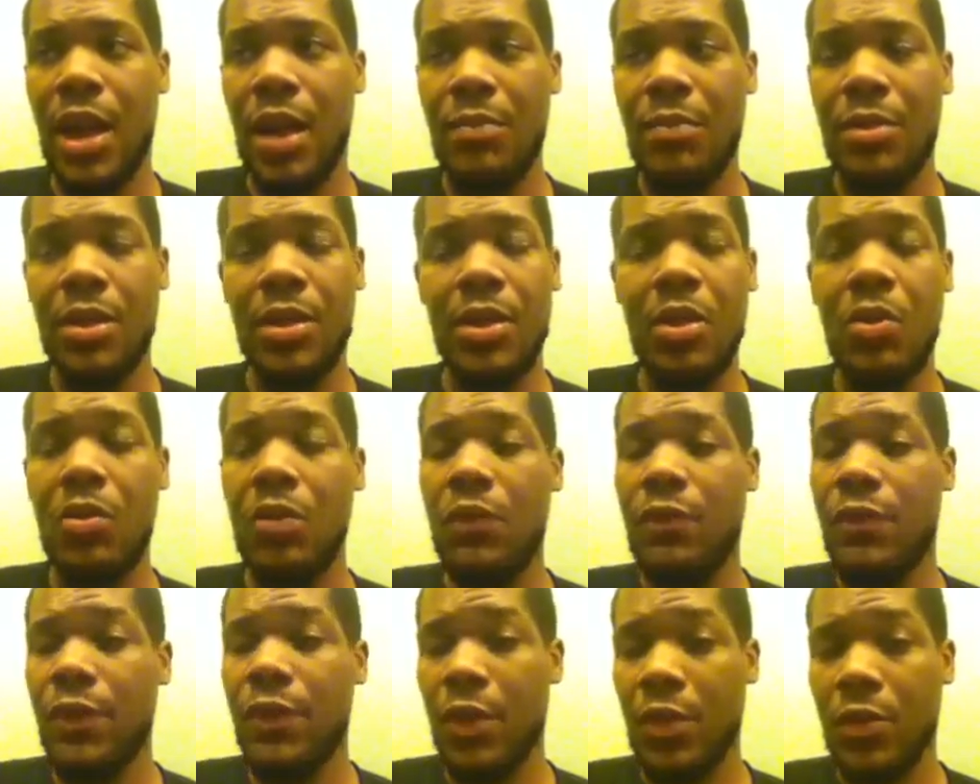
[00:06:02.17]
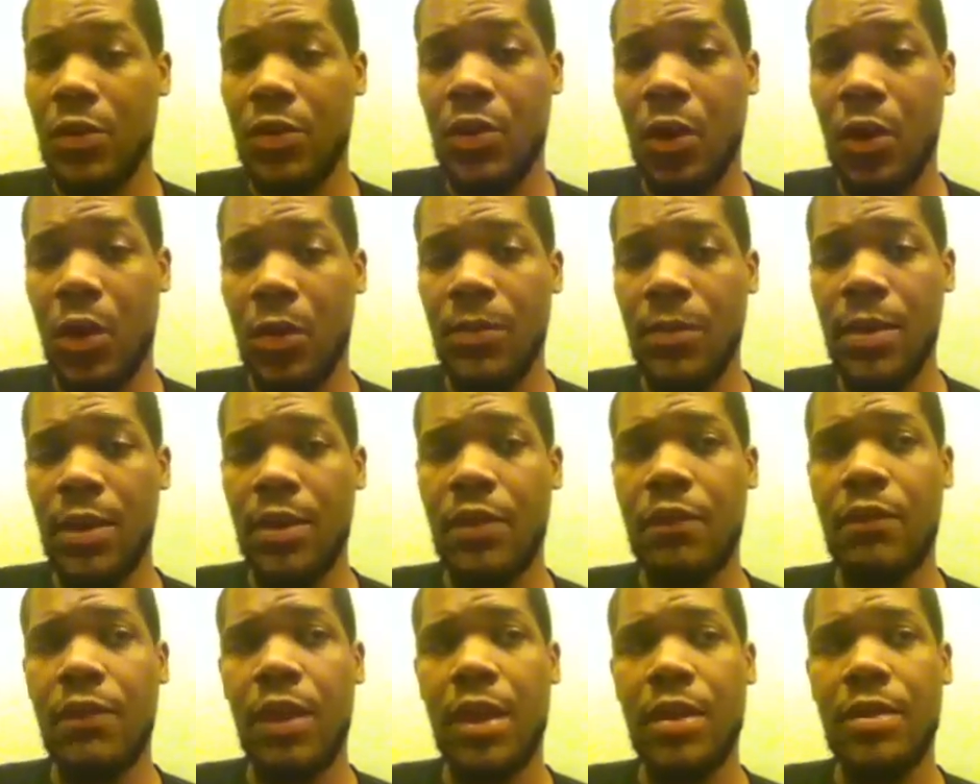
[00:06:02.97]
I'm going to with Felix Sturm in
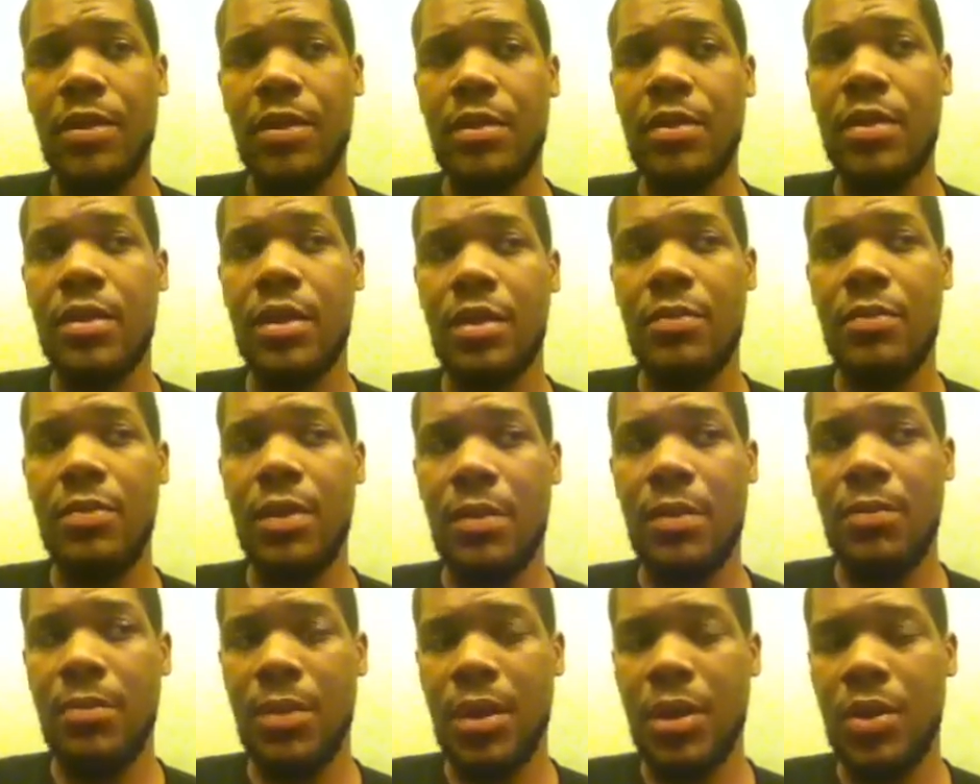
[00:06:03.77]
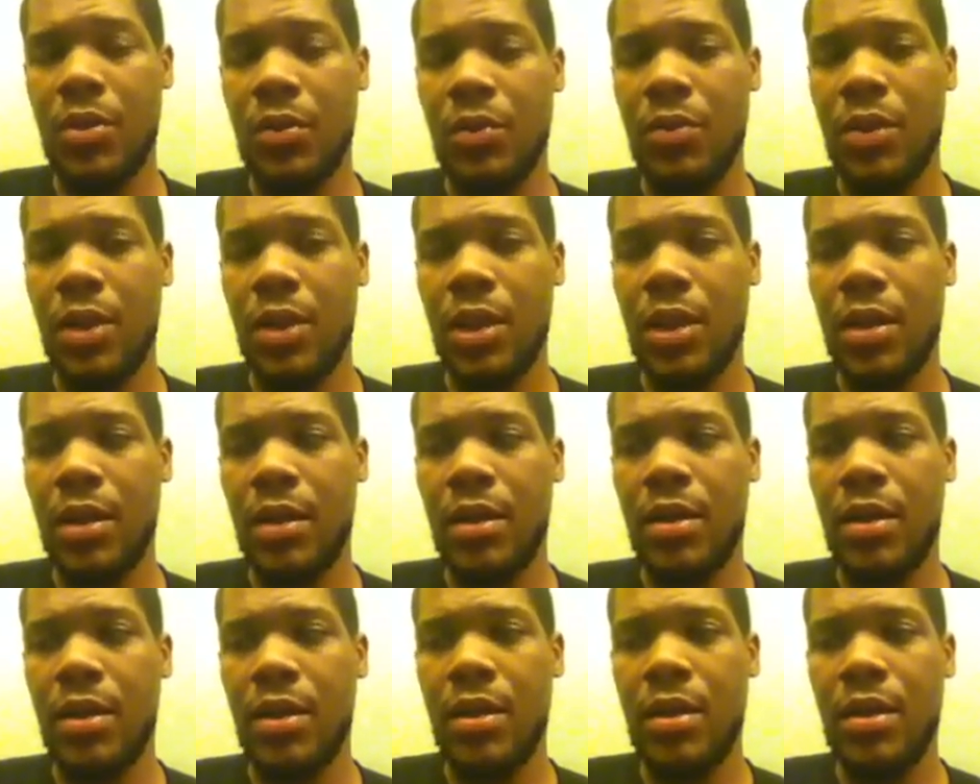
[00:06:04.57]
this fight. This is going to be a bigger
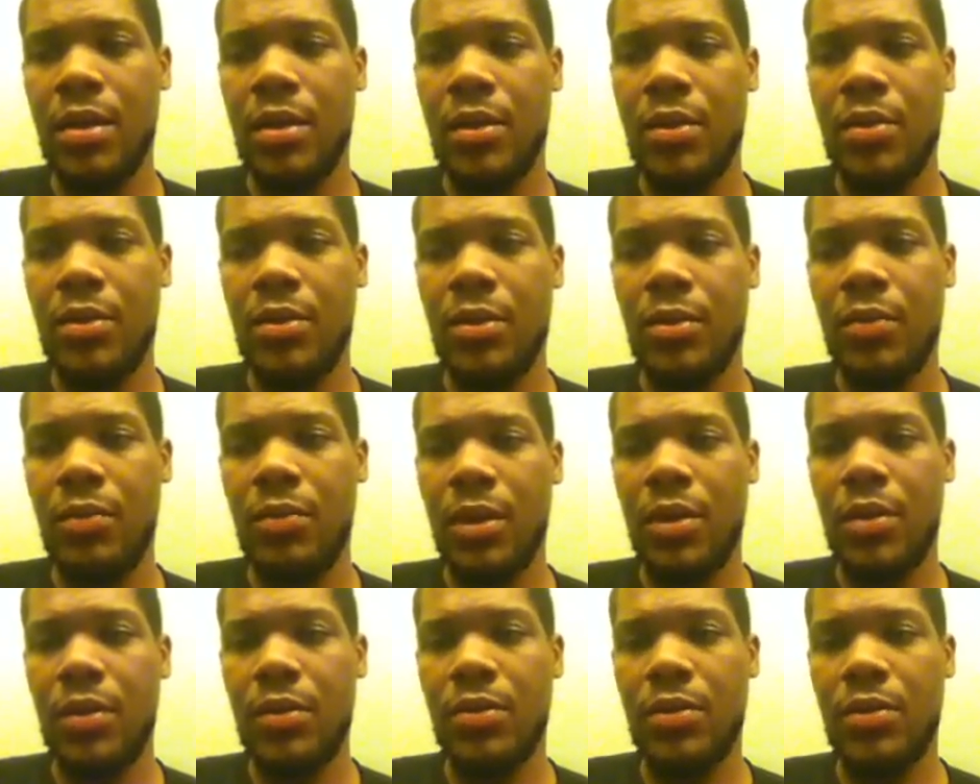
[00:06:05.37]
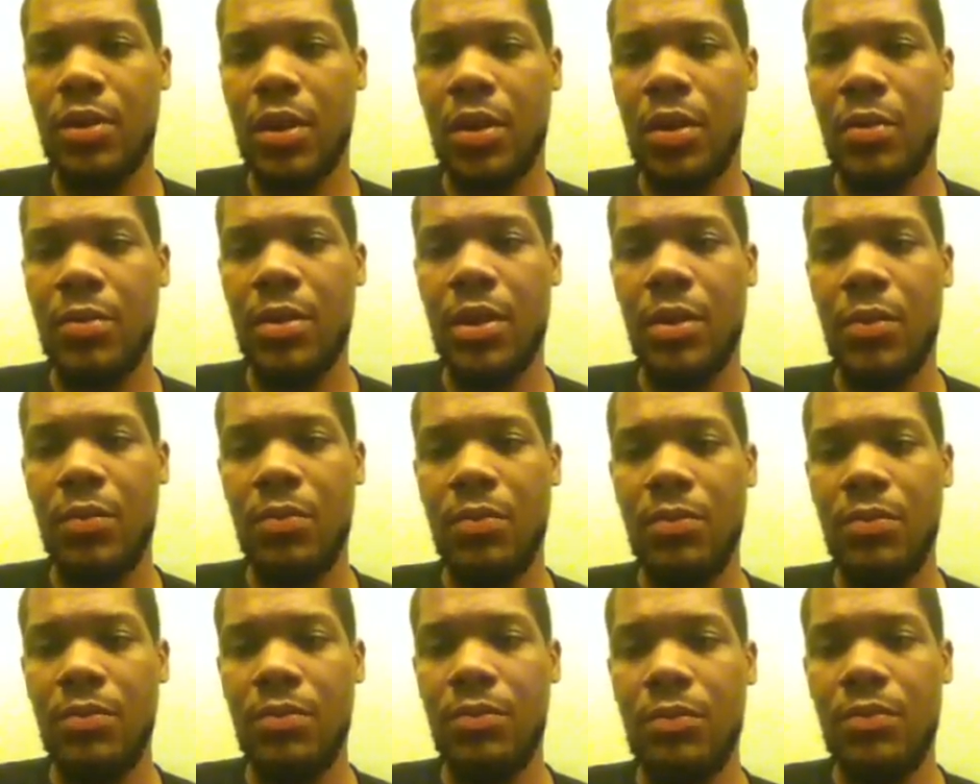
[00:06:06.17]
ring to where Sturm
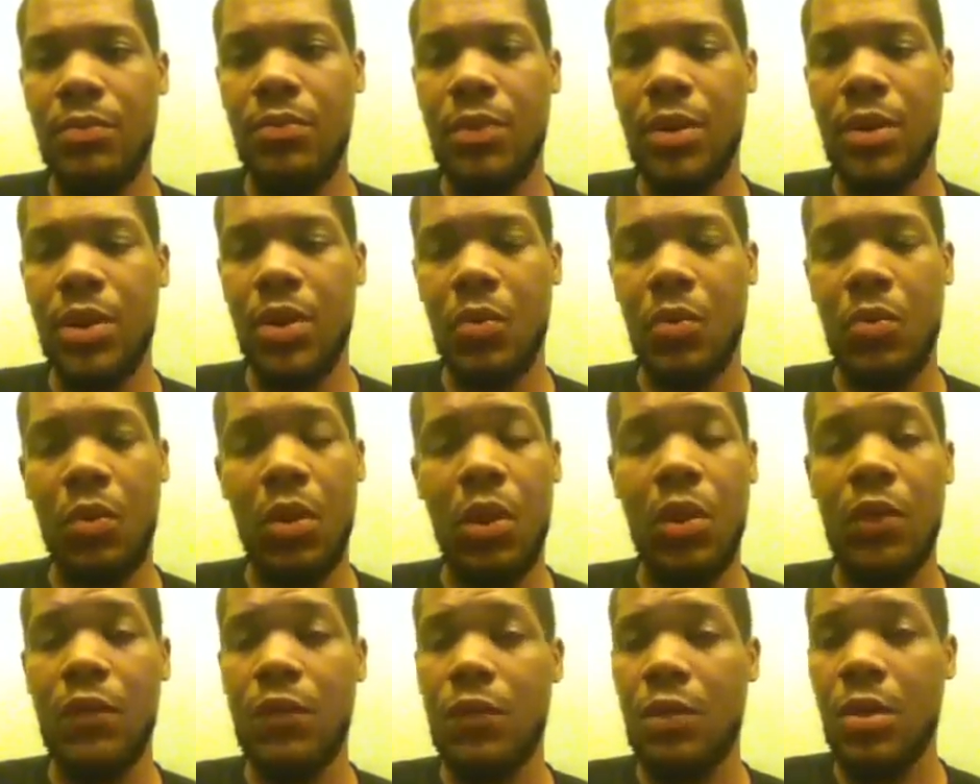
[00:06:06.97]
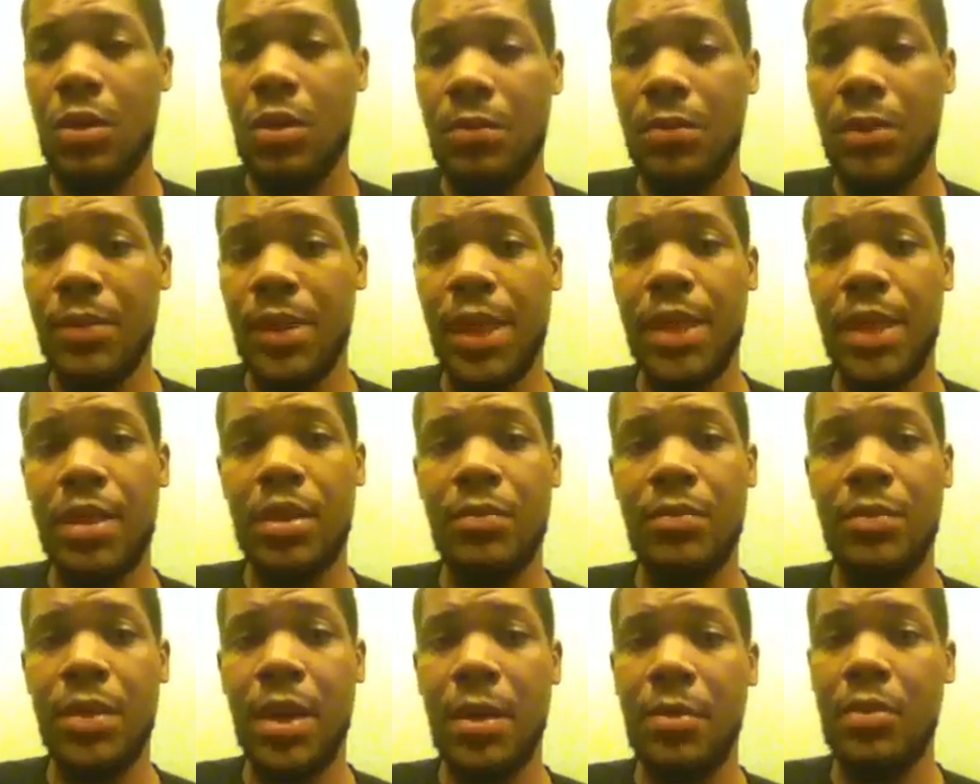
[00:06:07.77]
can work from. He's
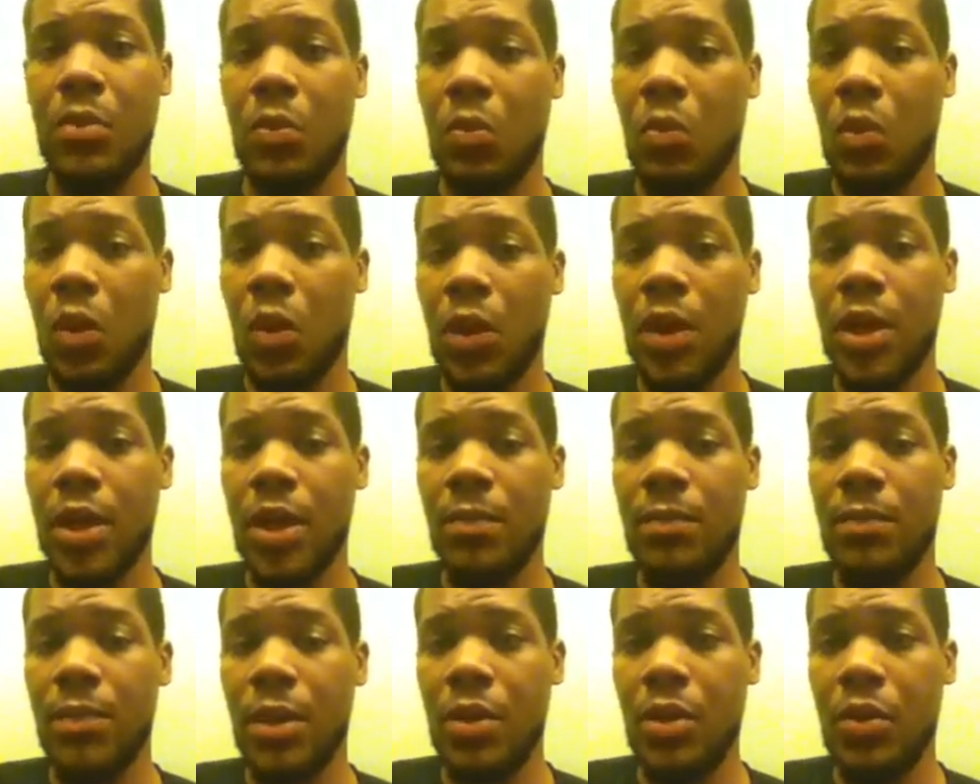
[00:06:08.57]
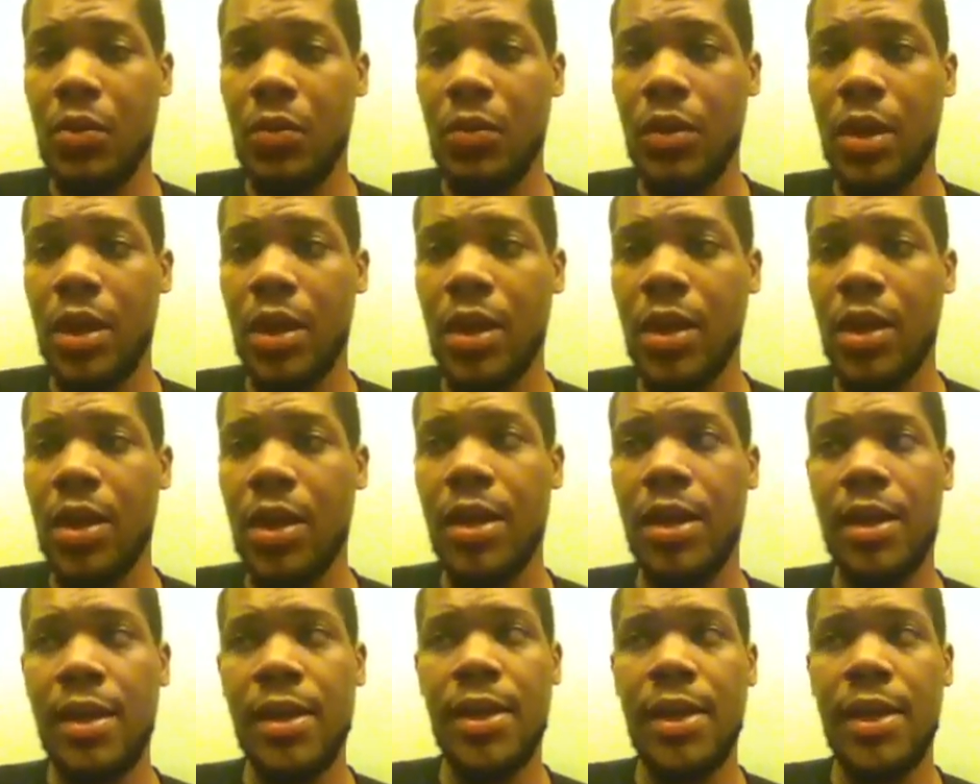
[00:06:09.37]
going to be able to work in a bigger ring.
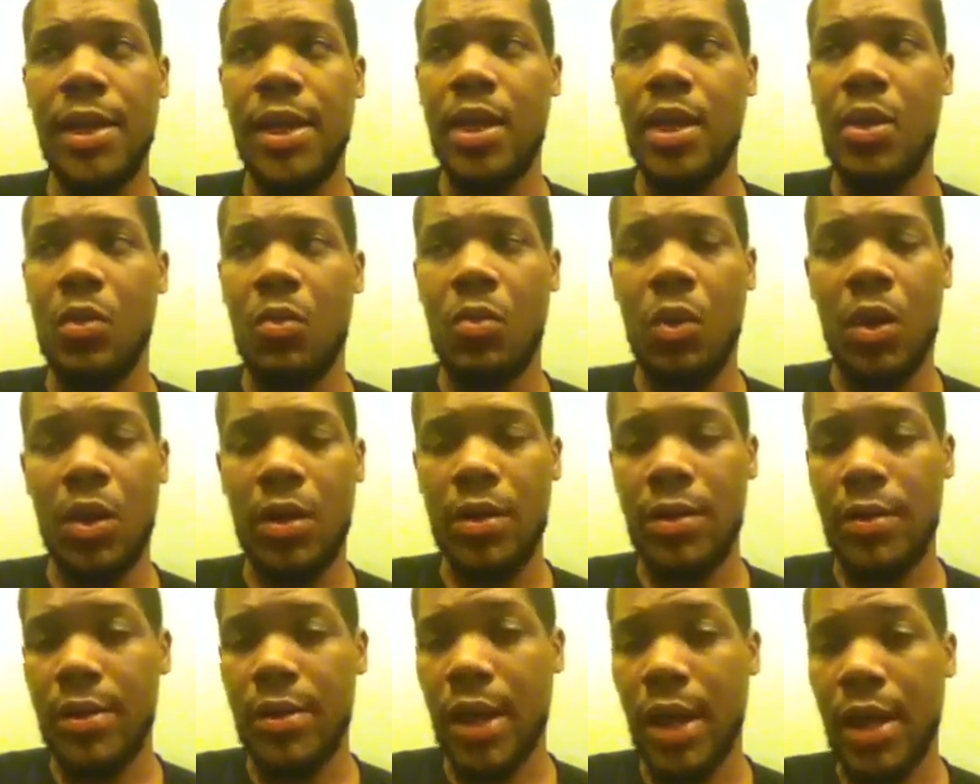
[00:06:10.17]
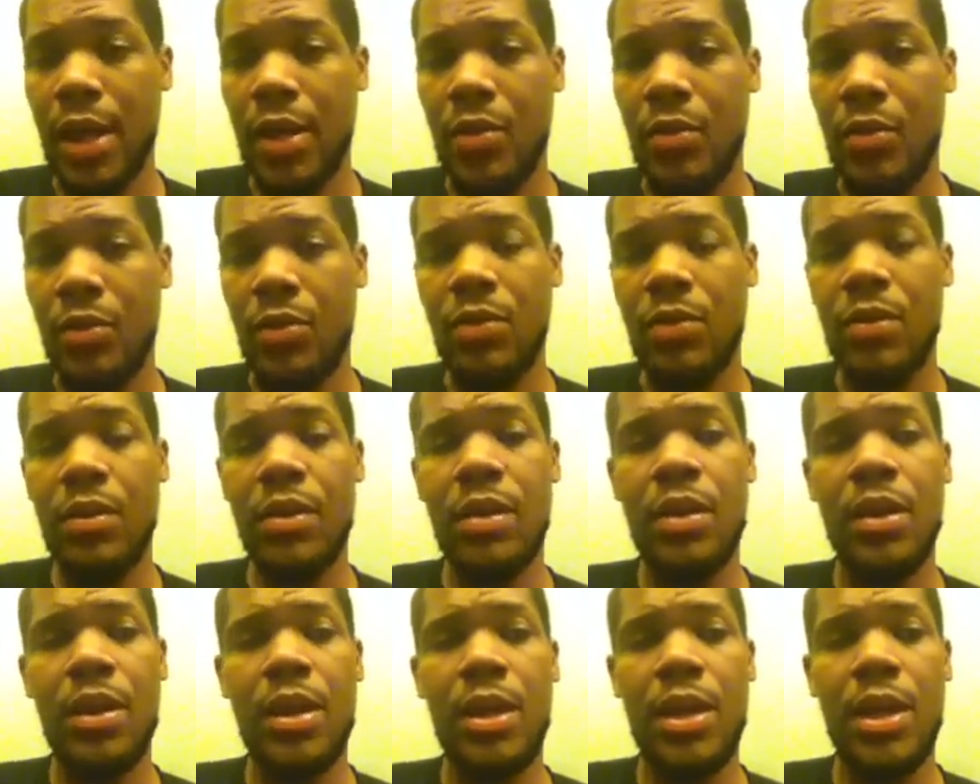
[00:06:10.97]
He can work his ankles.
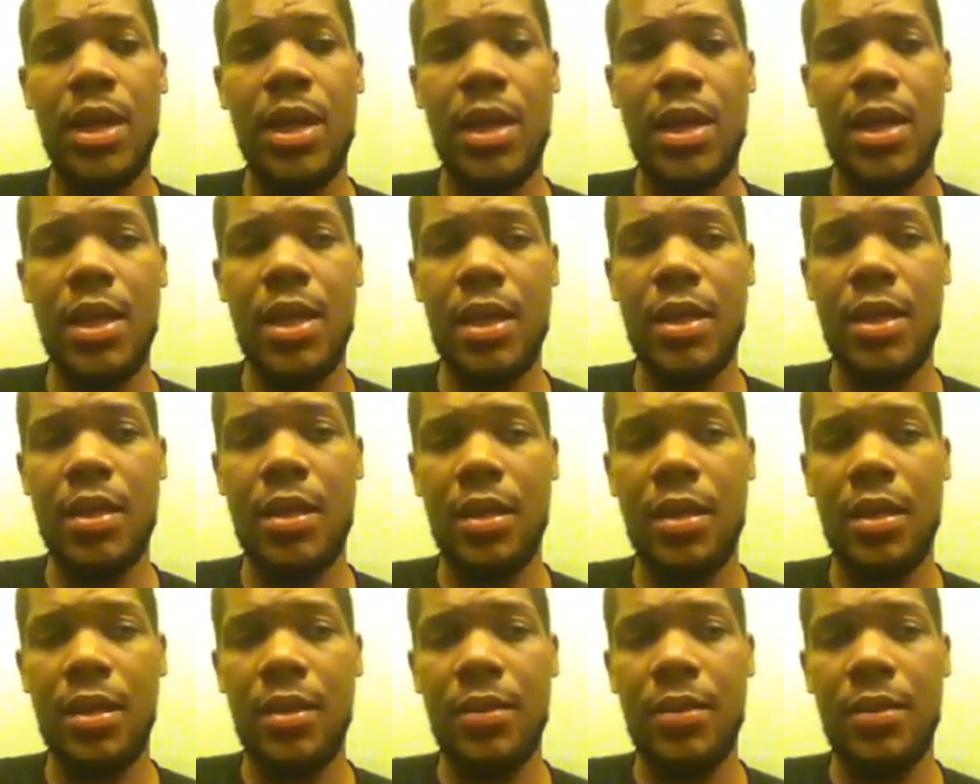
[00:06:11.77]
He can